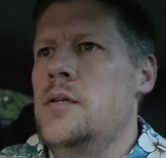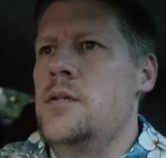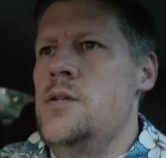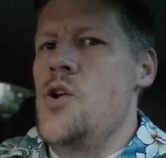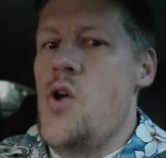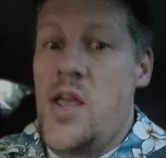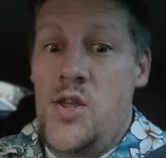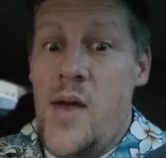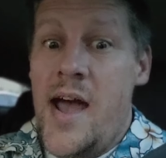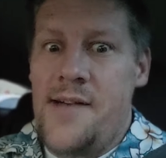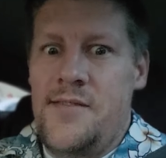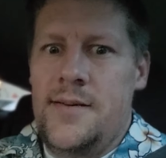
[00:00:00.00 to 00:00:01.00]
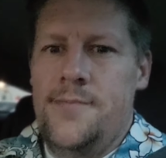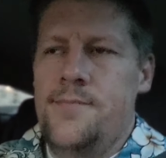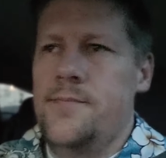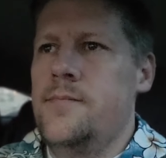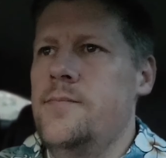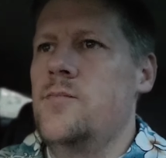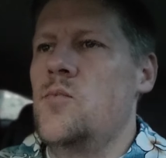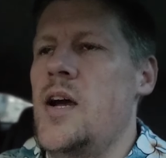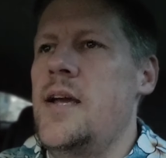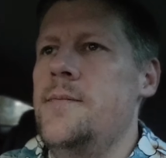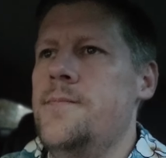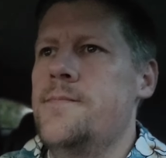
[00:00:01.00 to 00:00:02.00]
you have it,
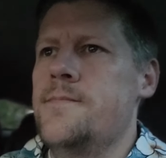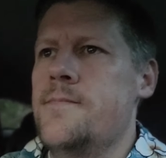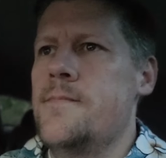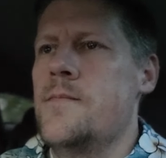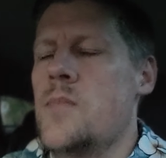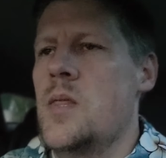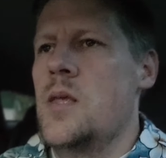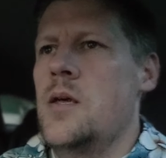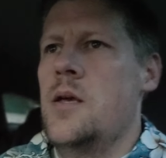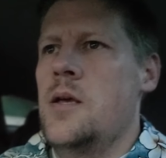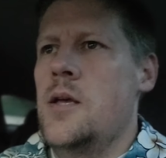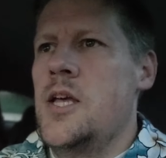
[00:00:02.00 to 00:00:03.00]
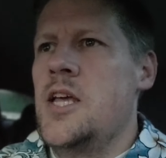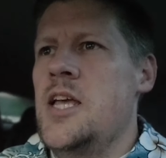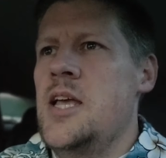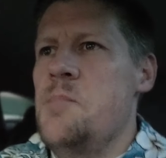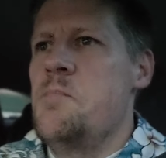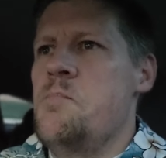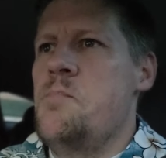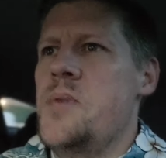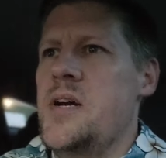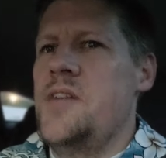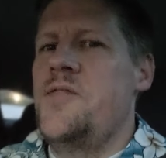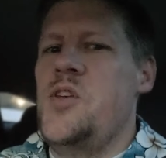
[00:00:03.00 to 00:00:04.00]
right?
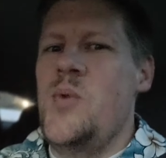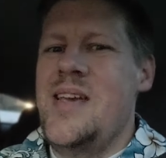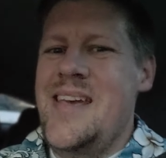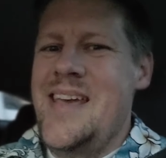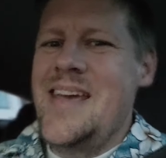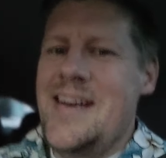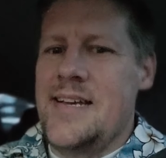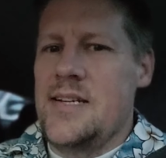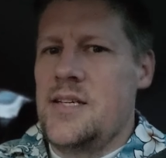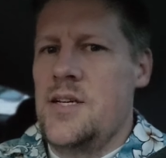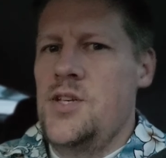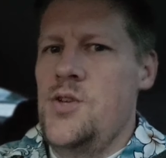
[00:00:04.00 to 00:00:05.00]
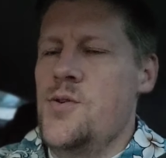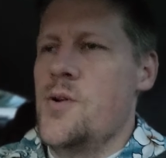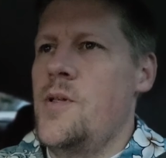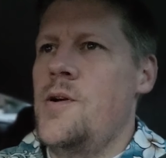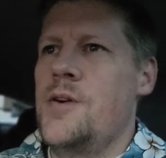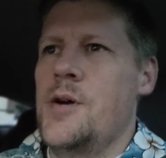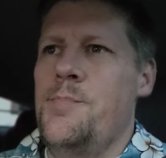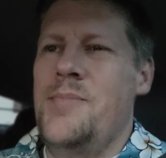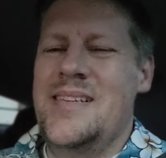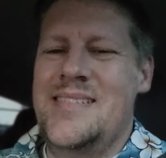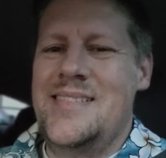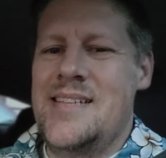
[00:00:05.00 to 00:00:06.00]
But if you eat it, you no longer
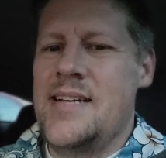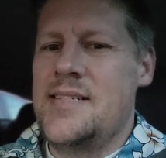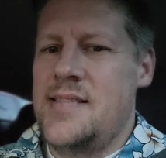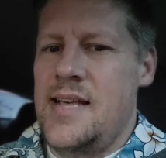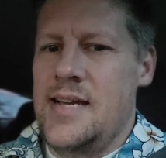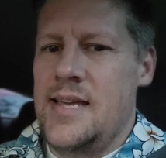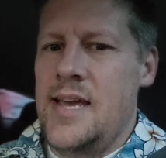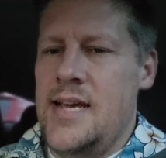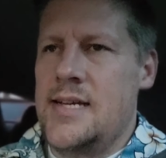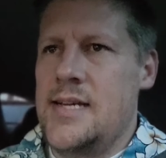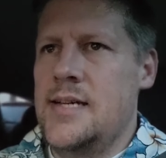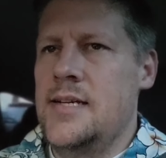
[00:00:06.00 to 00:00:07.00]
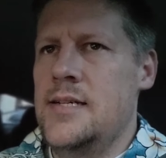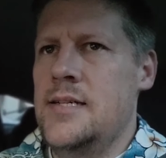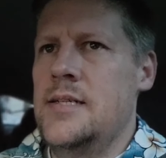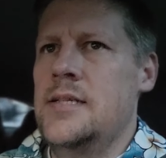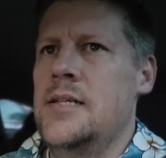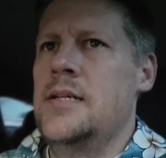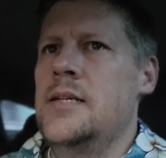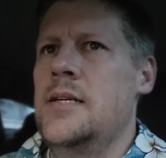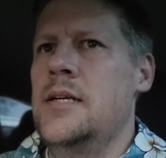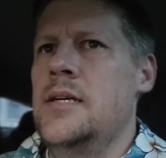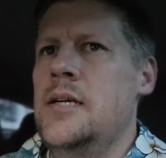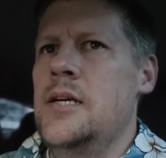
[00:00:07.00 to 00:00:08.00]
possess that cake.
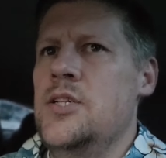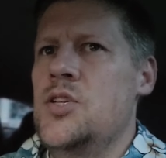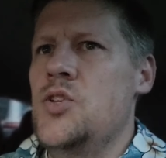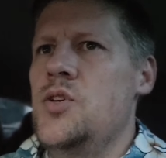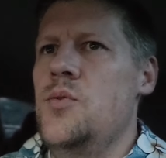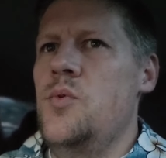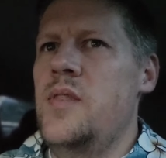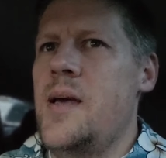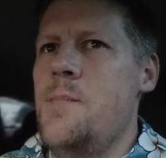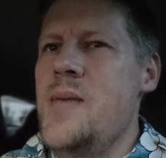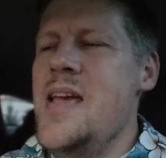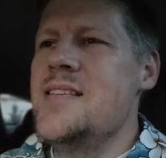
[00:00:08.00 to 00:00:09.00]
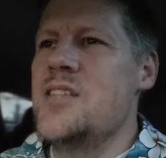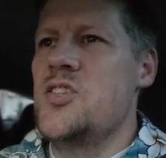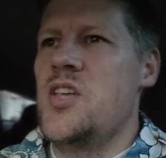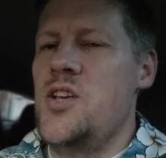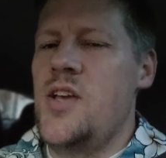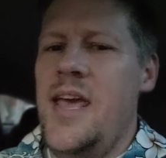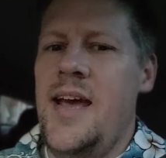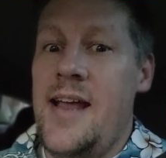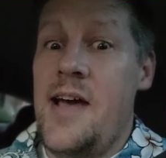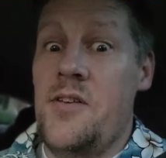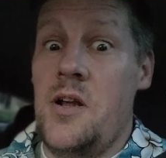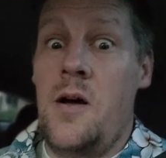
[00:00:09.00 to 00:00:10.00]
So what that means is that you can't
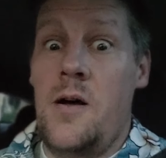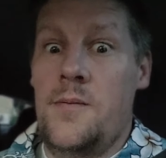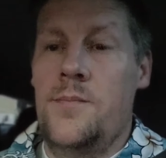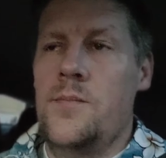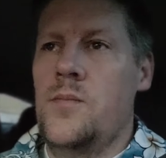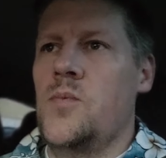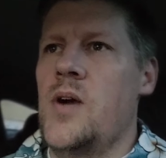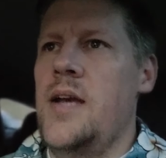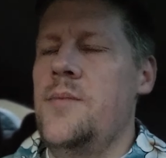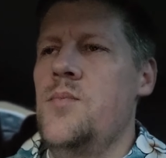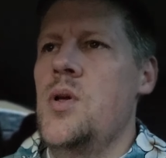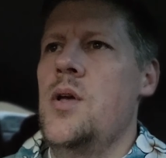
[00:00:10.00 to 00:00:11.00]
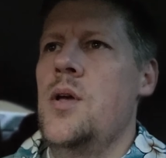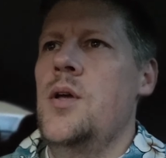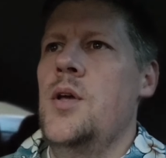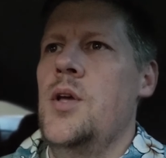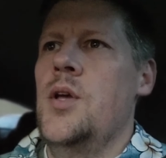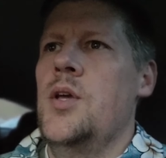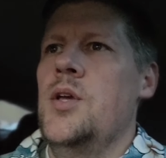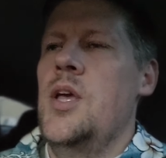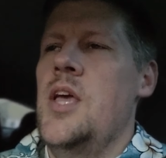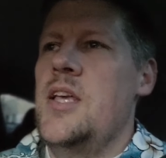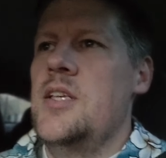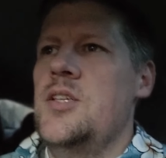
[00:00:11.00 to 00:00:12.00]
have it all, right?
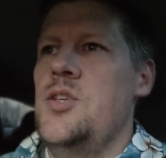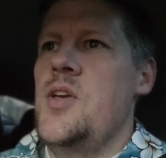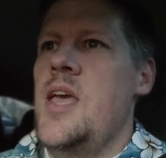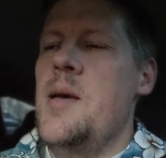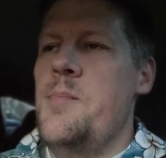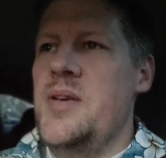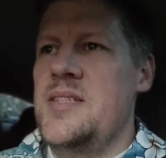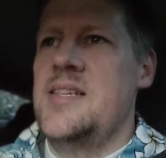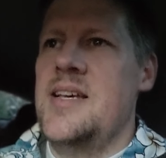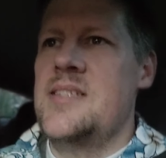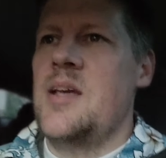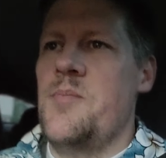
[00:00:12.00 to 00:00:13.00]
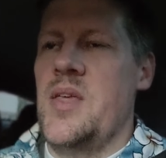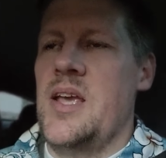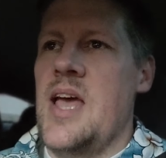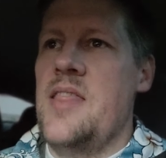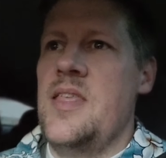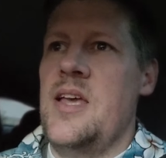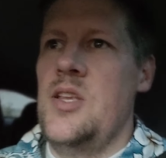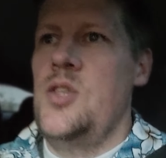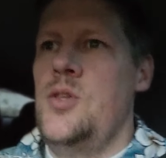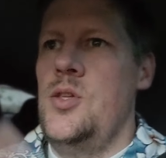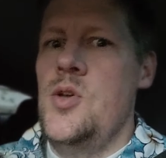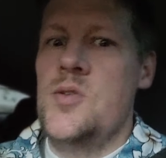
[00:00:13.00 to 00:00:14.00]
You can't possess something and then
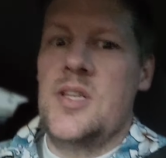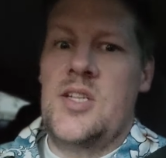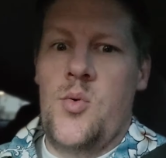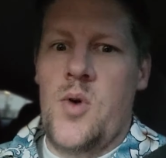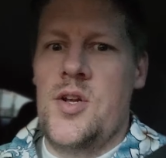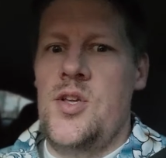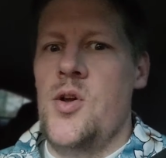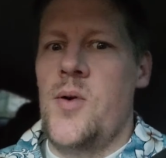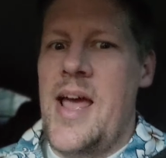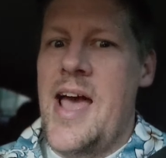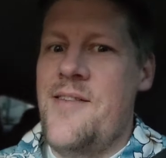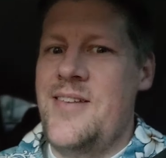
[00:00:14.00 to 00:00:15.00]
use it to where you don't have it